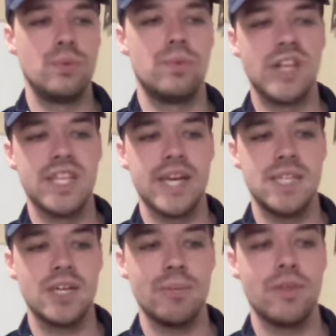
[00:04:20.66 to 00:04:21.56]
like that
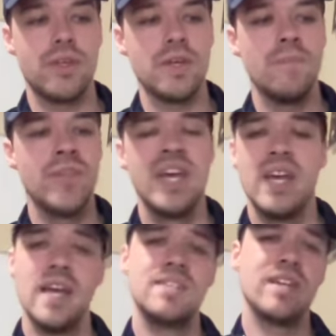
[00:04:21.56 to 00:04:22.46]
type of thing.
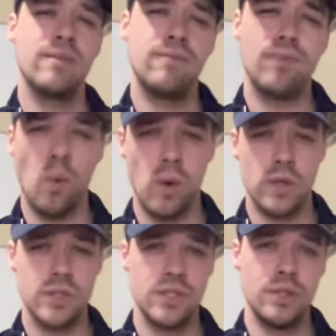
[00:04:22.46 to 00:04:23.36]
It's like
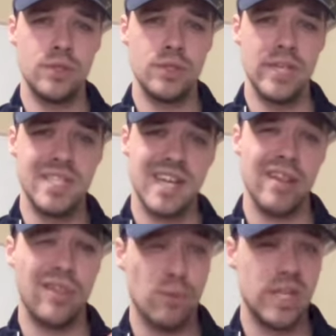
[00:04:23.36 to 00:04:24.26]
fours usually. It's
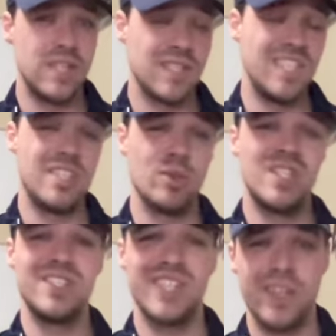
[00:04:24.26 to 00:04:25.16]
not threes, and he
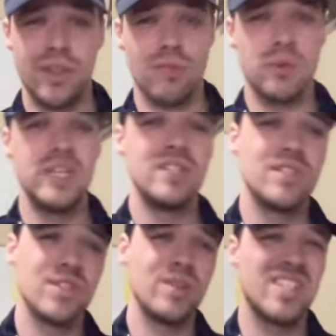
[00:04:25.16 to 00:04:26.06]
switches it in threes,
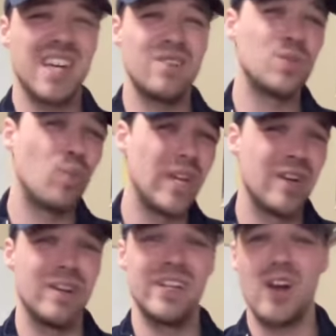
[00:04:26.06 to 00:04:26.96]
so it sounds
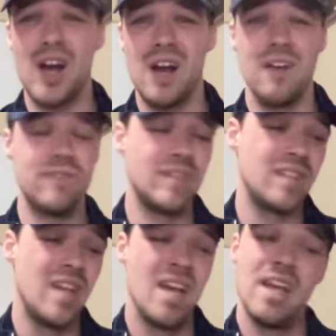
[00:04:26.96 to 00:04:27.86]
weird and off.
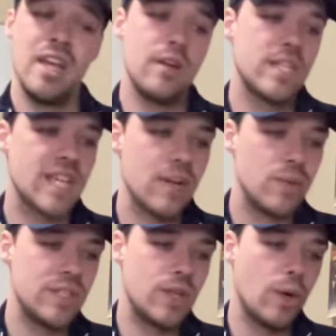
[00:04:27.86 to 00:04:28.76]
And you know that's kind of
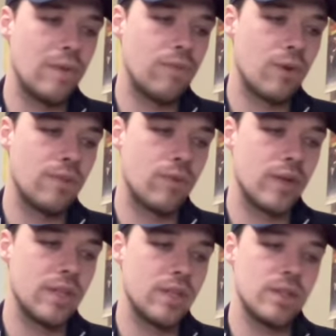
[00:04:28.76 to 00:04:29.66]
what he's going for for
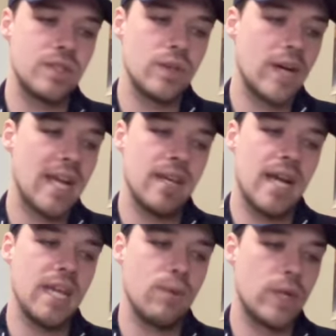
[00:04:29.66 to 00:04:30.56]
it though. So I,
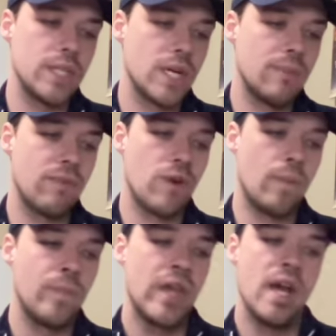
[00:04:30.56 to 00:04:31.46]
I get where he's coming
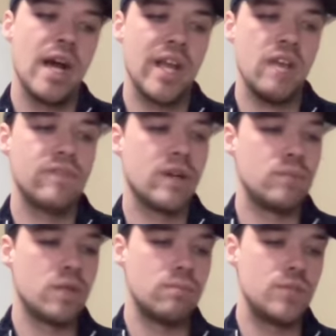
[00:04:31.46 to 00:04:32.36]
from. I gave
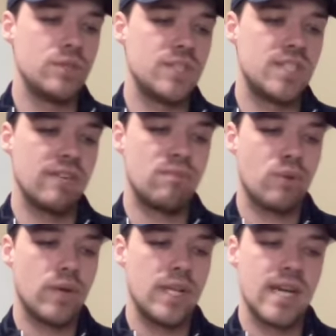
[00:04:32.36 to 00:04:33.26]
Numb Numb Juice a seven
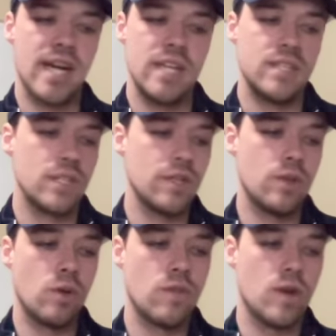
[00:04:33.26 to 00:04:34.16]
point nine. It's a
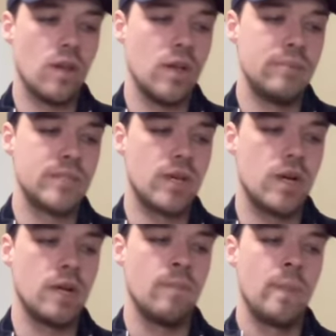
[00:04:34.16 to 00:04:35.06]
good overall hype
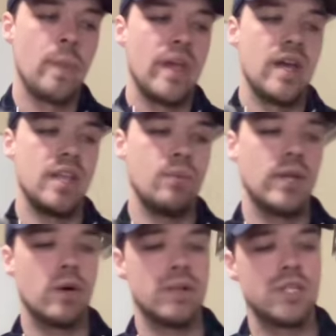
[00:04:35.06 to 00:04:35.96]
song. And then we
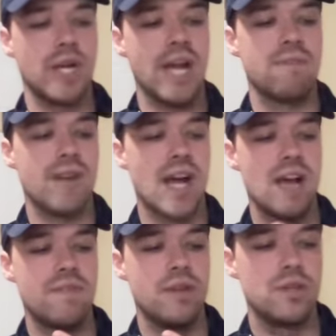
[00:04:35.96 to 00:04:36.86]
go into track
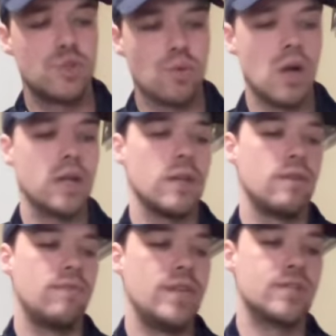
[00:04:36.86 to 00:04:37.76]
five, Drunk
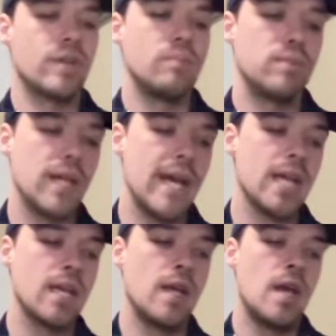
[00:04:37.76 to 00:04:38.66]
featuring
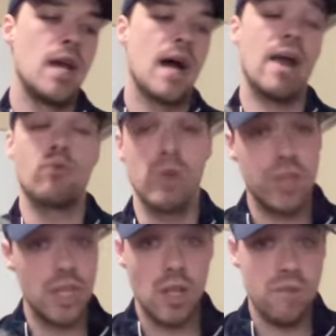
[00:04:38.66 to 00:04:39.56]
6LACK. I
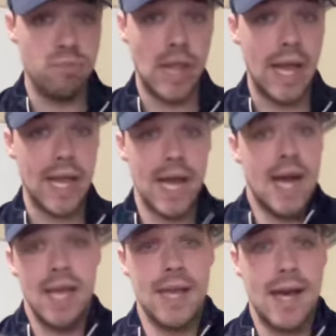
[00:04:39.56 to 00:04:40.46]
really love 6LACK.
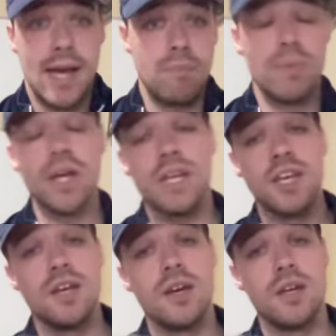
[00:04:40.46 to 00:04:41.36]
I I'm gonna
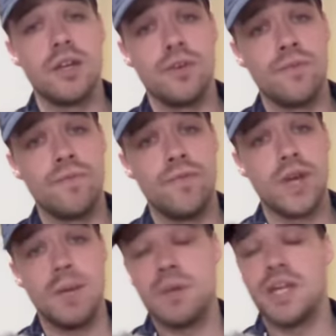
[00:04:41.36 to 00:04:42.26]
get another.
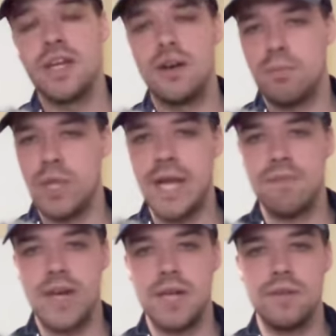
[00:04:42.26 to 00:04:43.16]
I'm gonna get a 6LACK
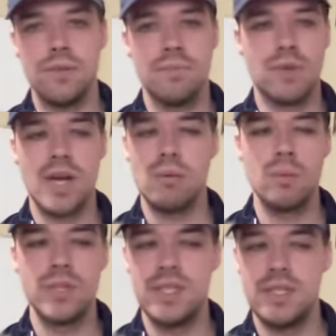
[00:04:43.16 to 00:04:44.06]
vinyl,
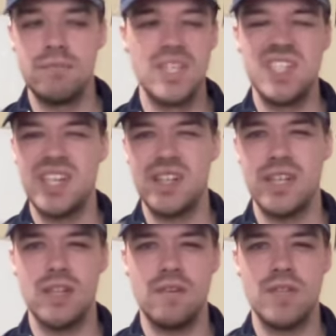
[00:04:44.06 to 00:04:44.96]
probably East
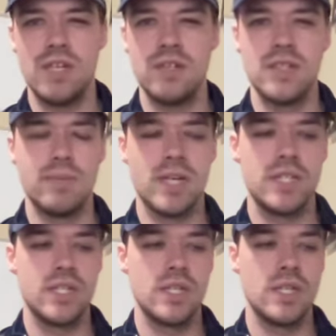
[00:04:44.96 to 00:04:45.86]
Atlanta Love Letters. I'm not
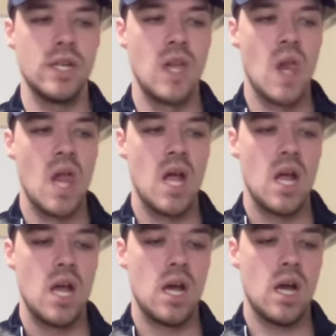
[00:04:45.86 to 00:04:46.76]
sure.
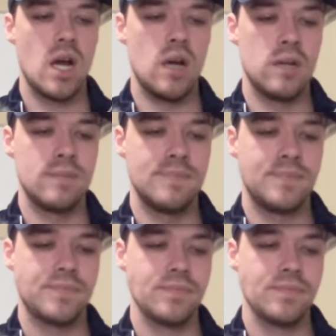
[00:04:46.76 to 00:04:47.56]
Um,